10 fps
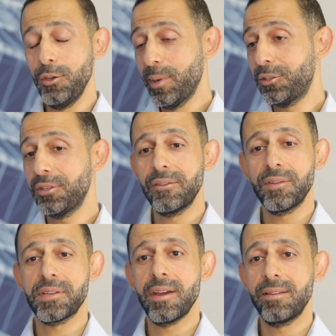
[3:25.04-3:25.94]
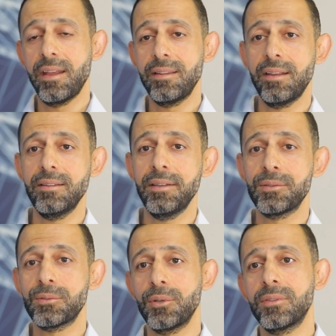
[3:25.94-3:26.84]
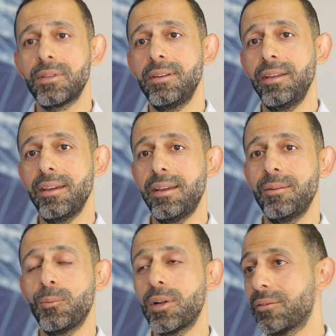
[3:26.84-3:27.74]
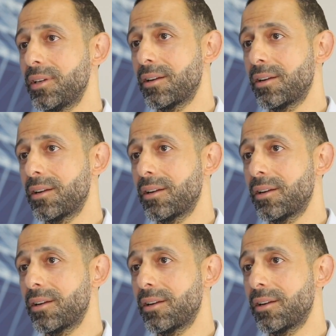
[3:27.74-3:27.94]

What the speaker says: You mentioned the facade, and it's certainly one of the